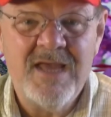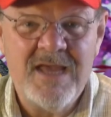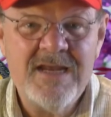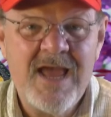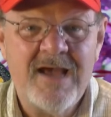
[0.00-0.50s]

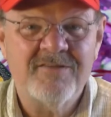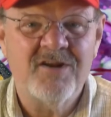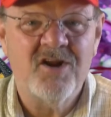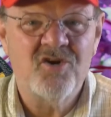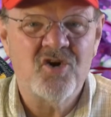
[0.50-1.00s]
It has
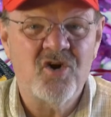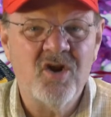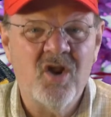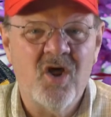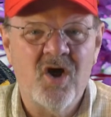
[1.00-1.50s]
an
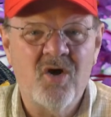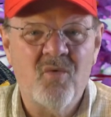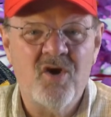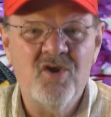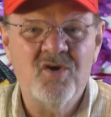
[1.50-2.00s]
internal
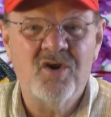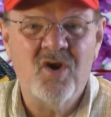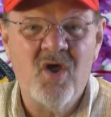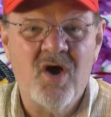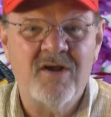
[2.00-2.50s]
log where you can
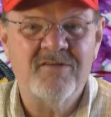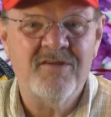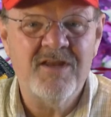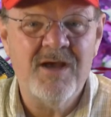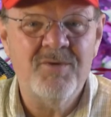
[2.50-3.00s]
log
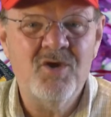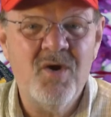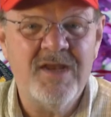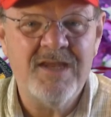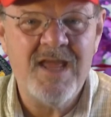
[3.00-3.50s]

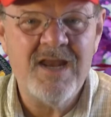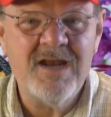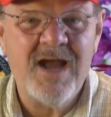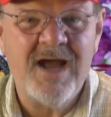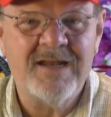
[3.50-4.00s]
CW and data
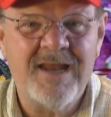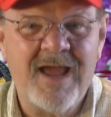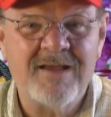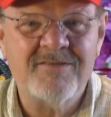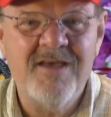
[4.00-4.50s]

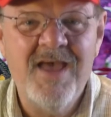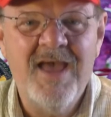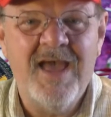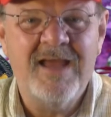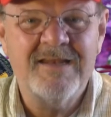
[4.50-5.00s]
contacts
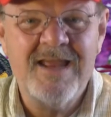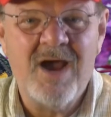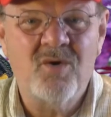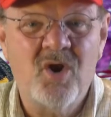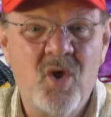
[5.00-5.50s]
and
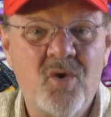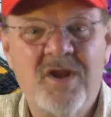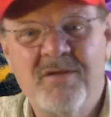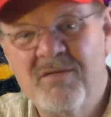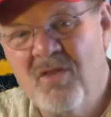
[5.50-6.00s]
download
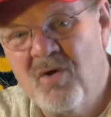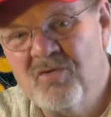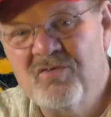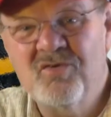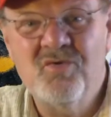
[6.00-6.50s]
it,
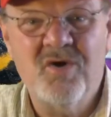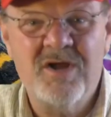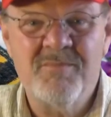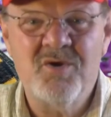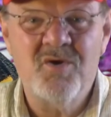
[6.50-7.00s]
those to a
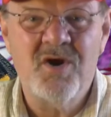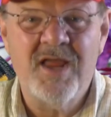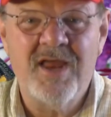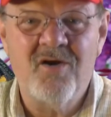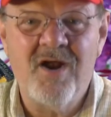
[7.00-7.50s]
computer
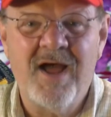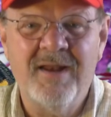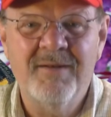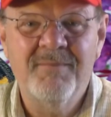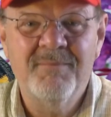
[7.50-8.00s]
later on.